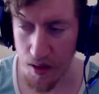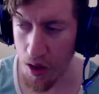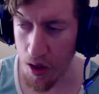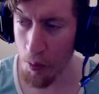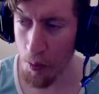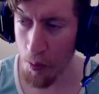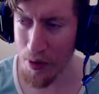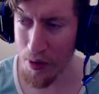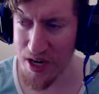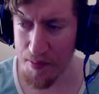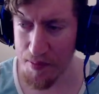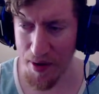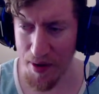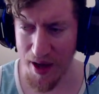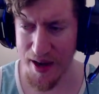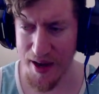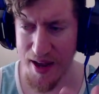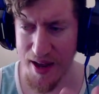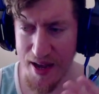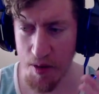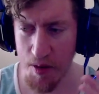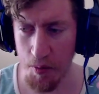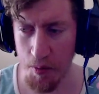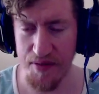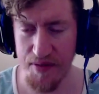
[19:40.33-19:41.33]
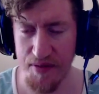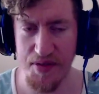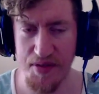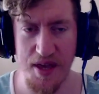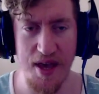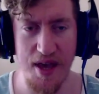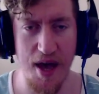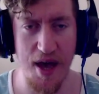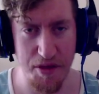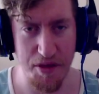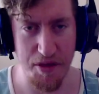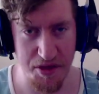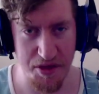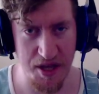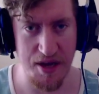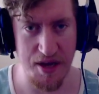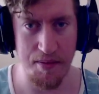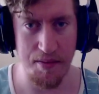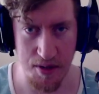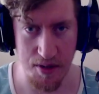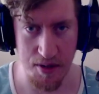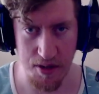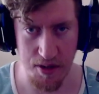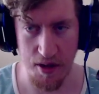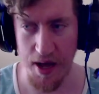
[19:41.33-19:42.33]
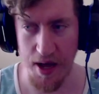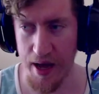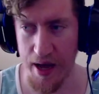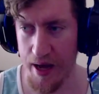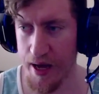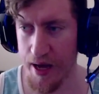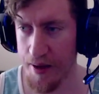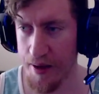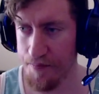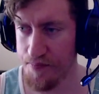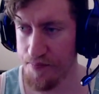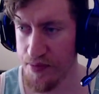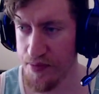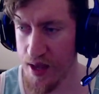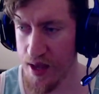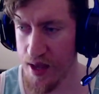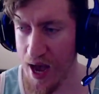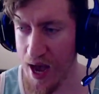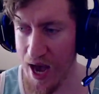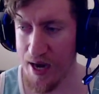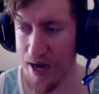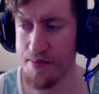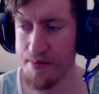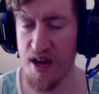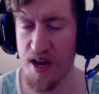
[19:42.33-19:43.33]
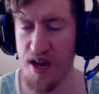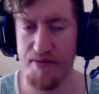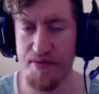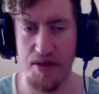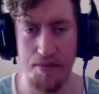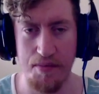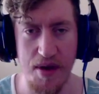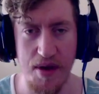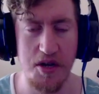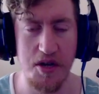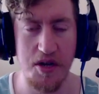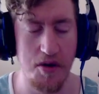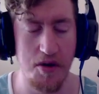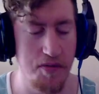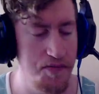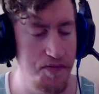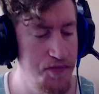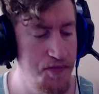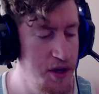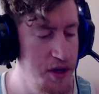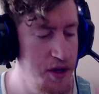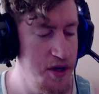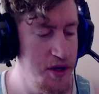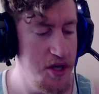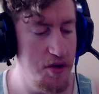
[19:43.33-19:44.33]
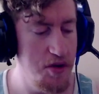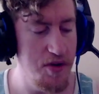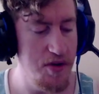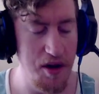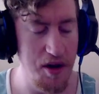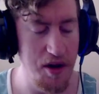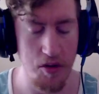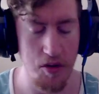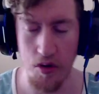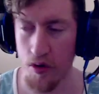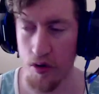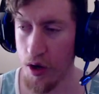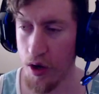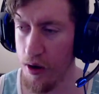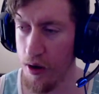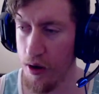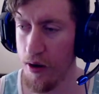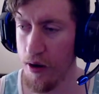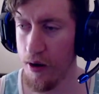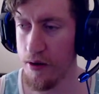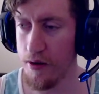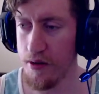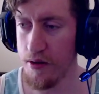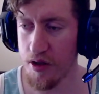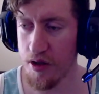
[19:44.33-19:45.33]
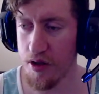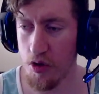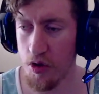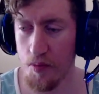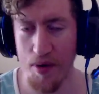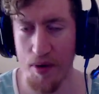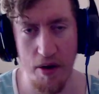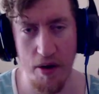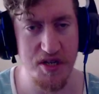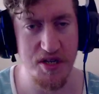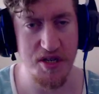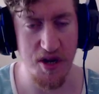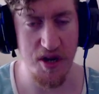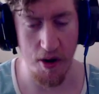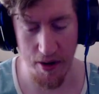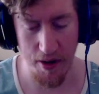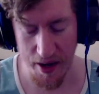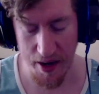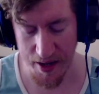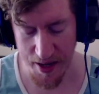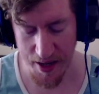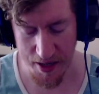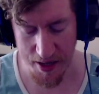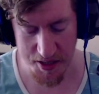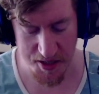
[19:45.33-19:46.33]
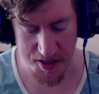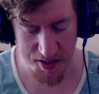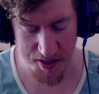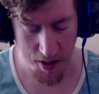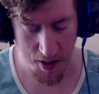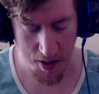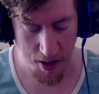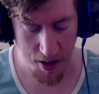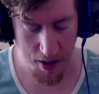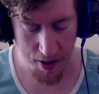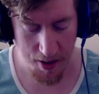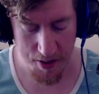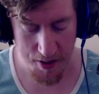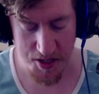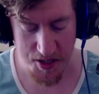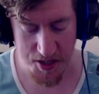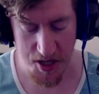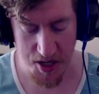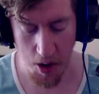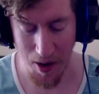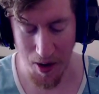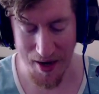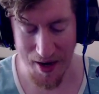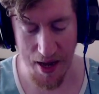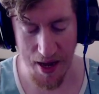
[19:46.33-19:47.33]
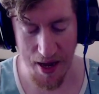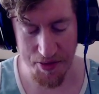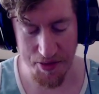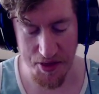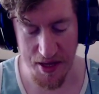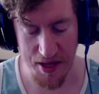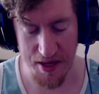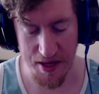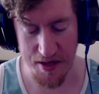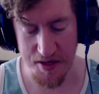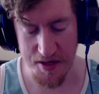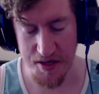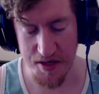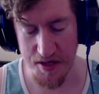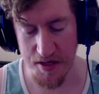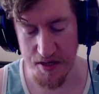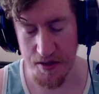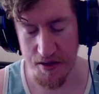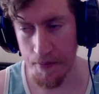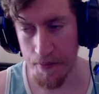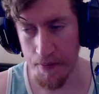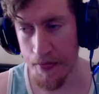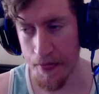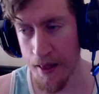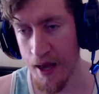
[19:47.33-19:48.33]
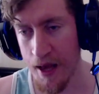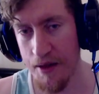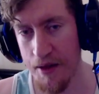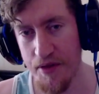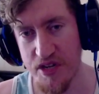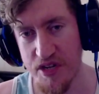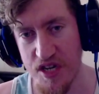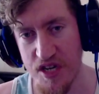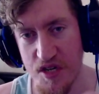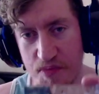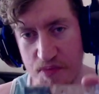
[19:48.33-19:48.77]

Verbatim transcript: when you bought a one of the uh, themed uh, items off the menu, you got a little card, like a little postcard, I guess. So I got this. This is